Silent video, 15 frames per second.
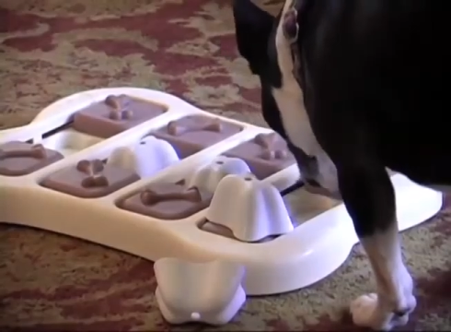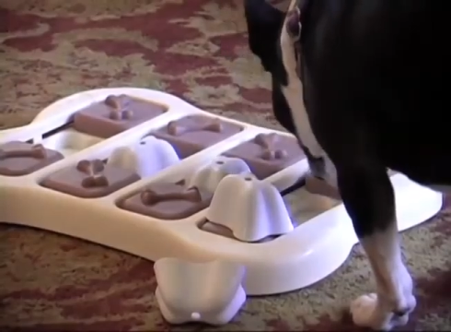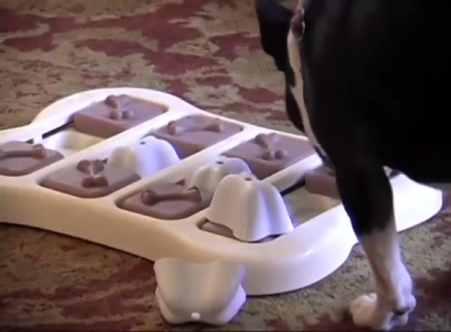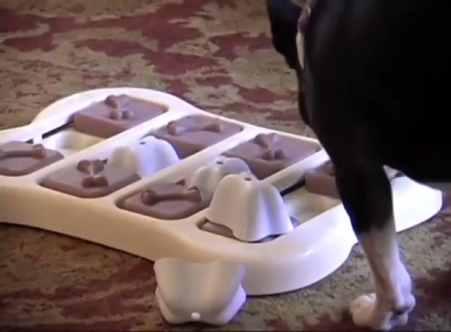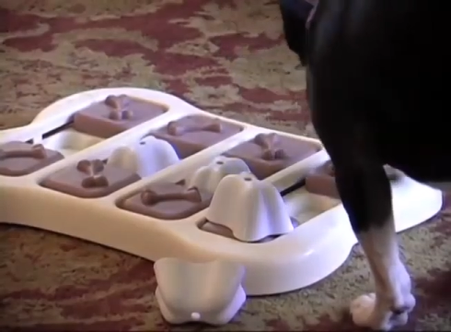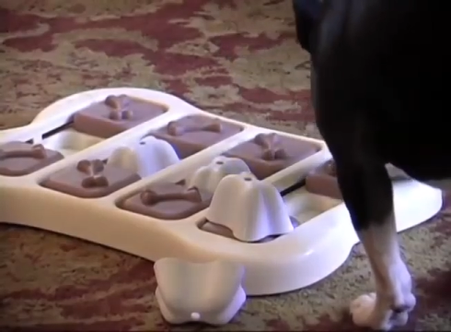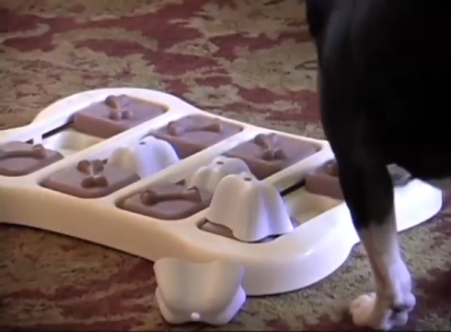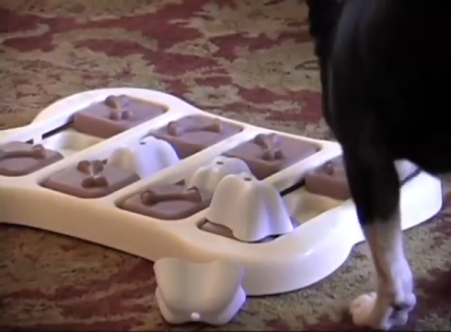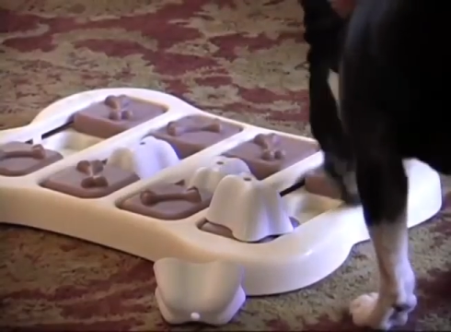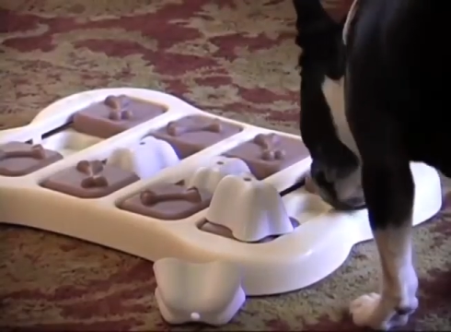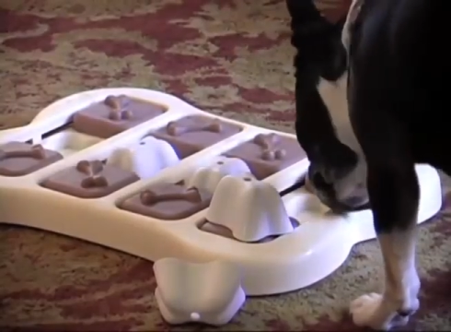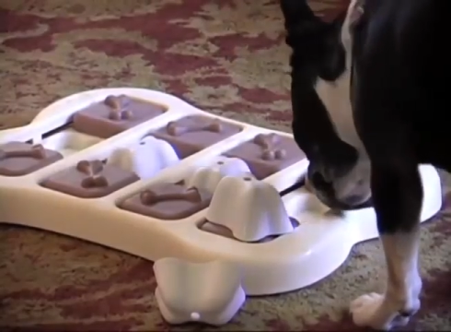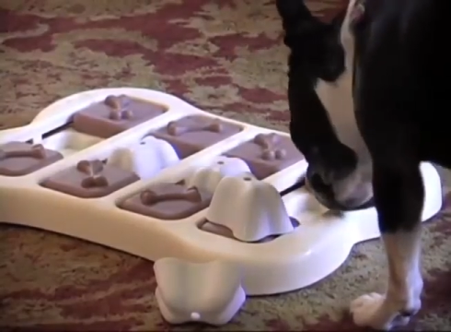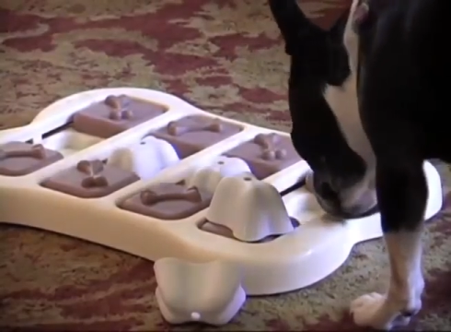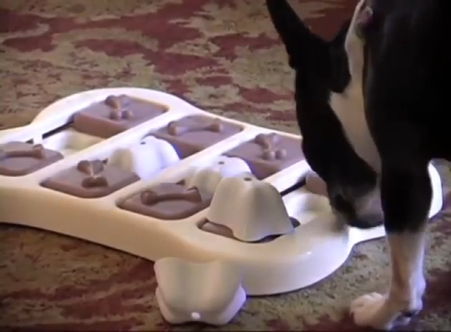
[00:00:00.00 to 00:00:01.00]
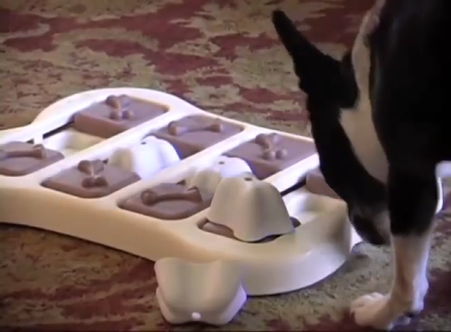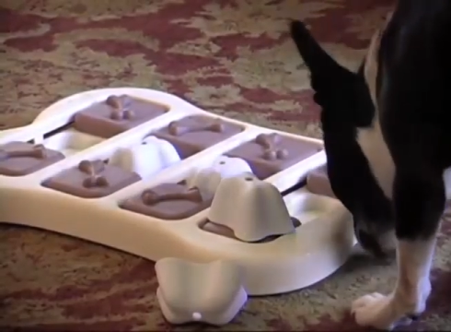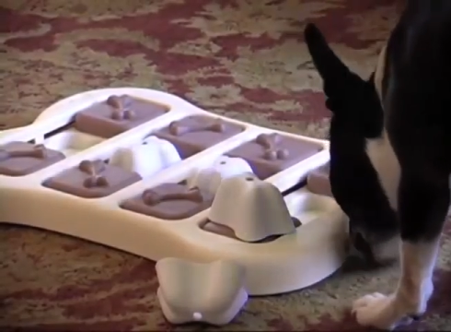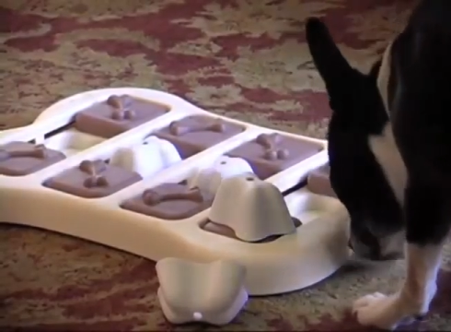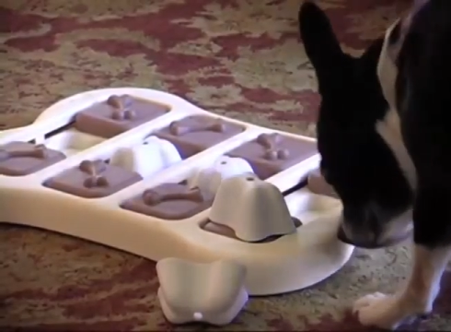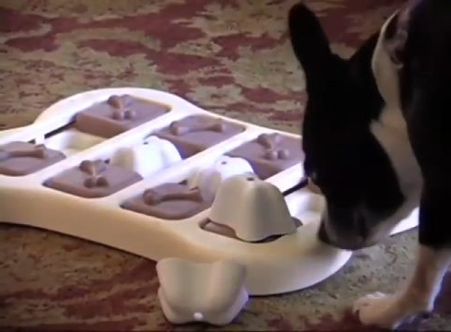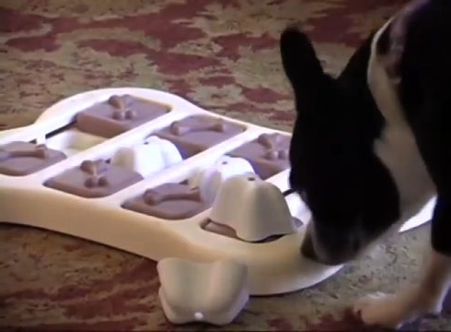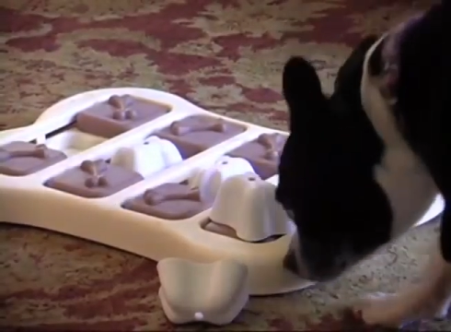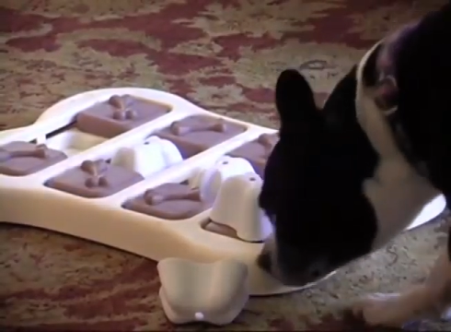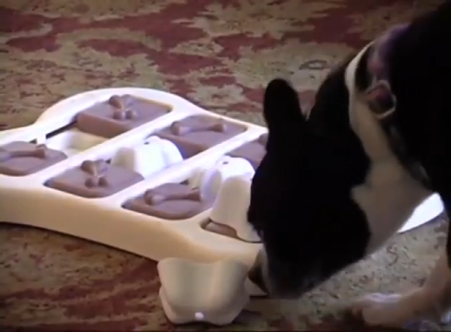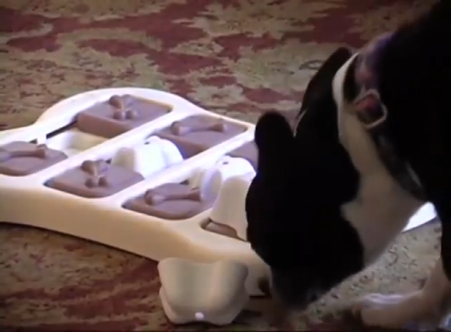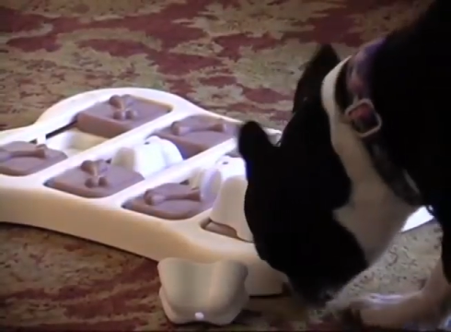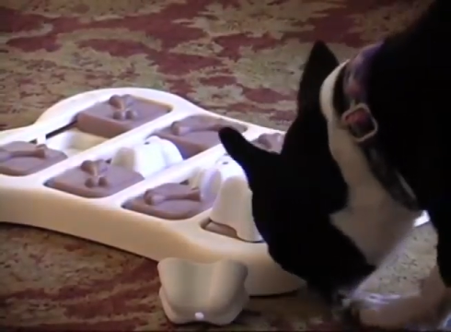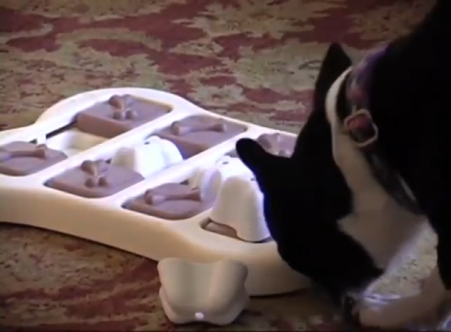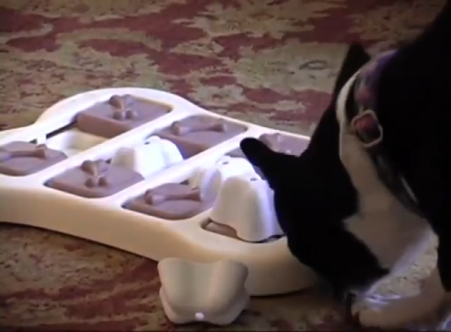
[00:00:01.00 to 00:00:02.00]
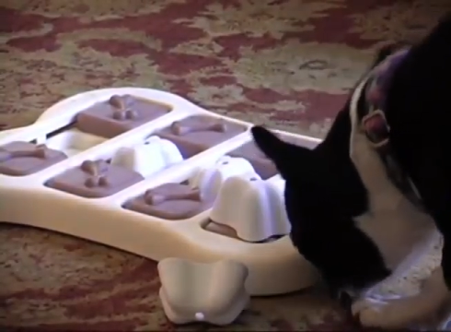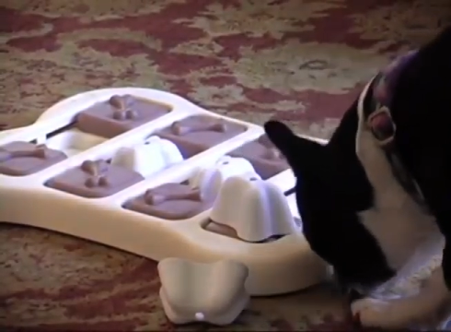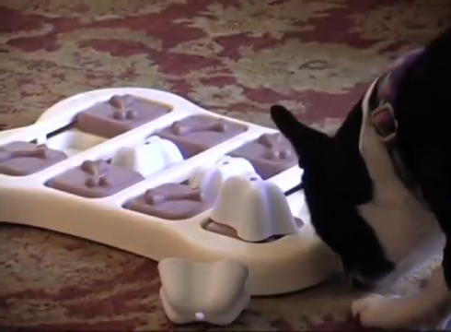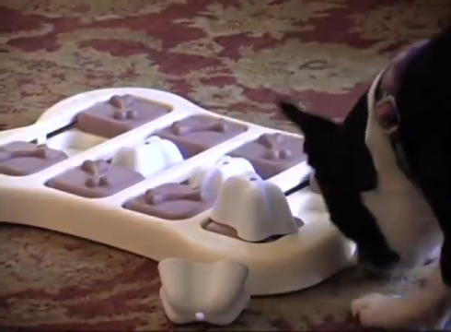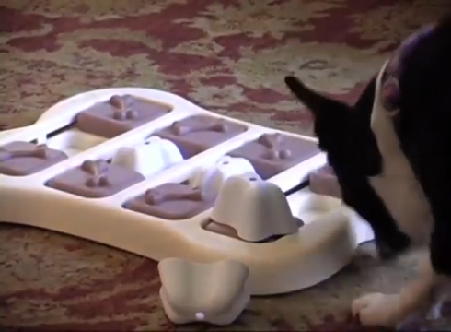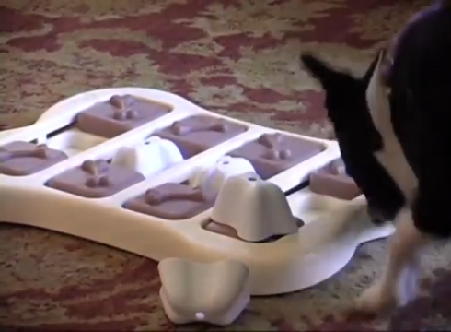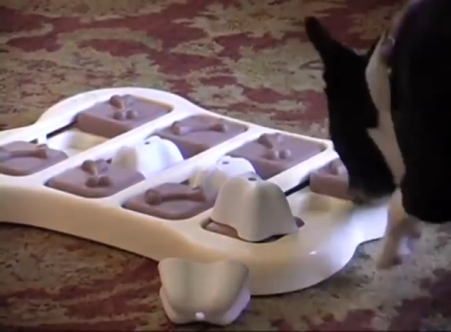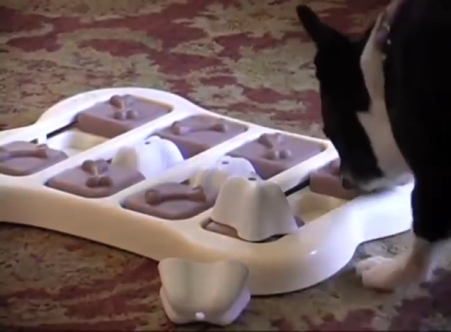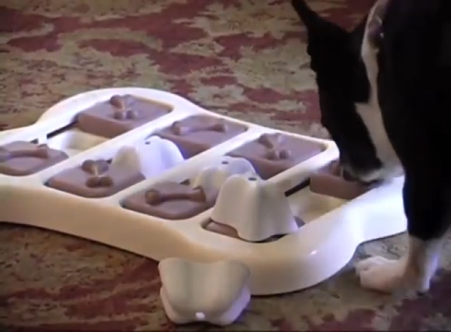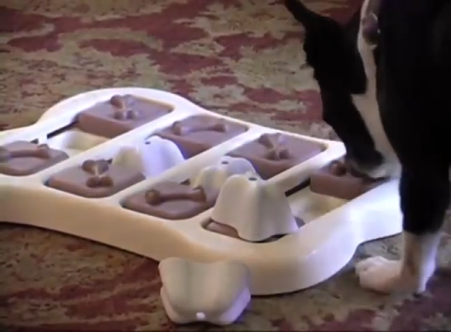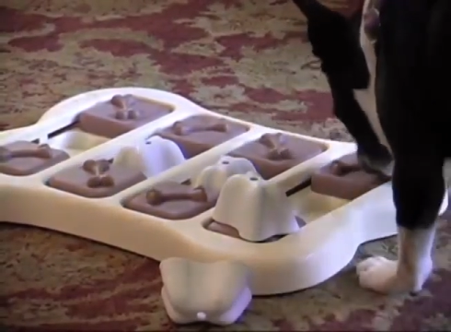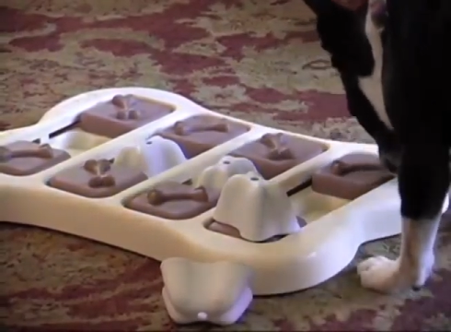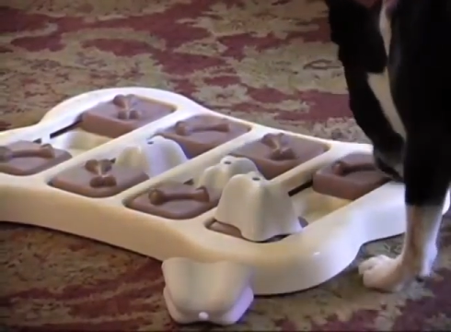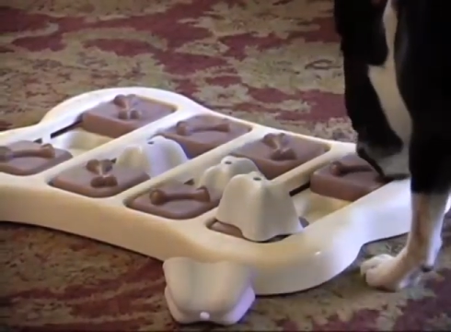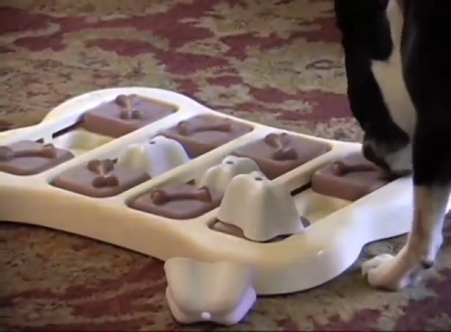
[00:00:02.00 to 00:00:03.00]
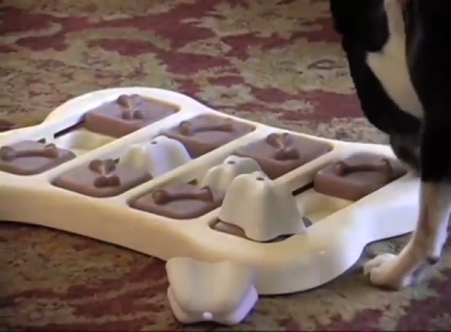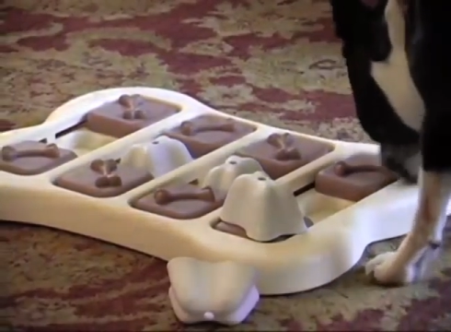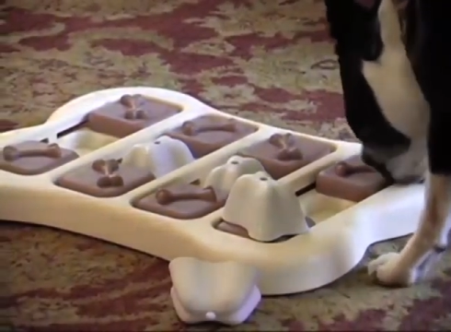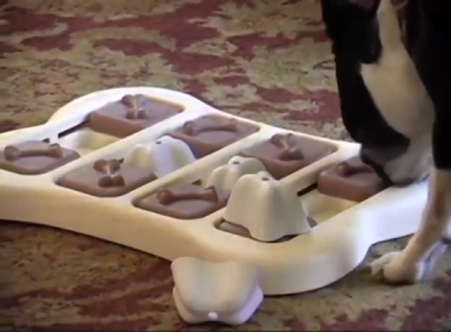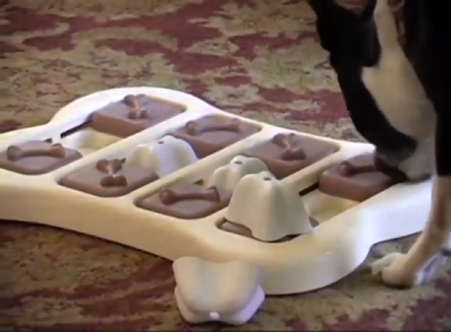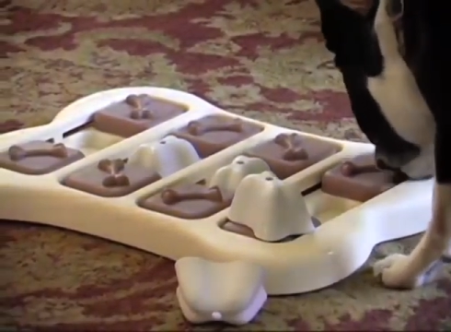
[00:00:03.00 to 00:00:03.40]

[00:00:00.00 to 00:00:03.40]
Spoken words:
(no speaker visible)